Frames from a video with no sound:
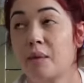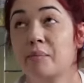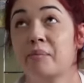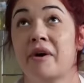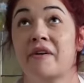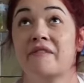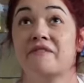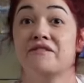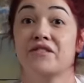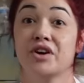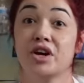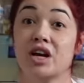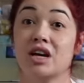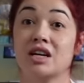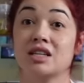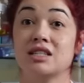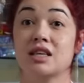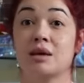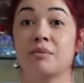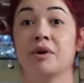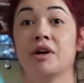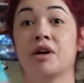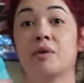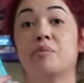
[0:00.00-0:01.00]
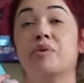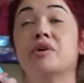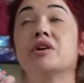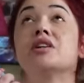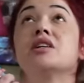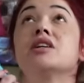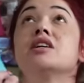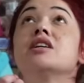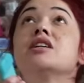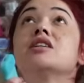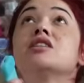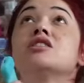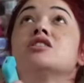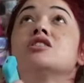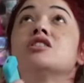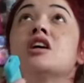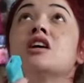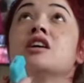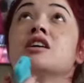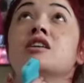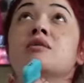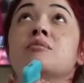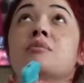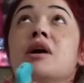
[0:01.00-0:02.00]
But first, I'm gonna put a
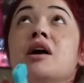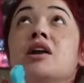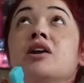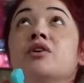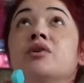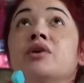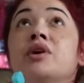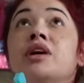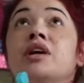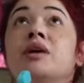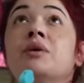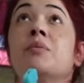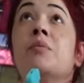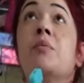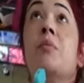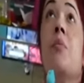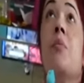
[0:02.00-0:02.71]
documentary.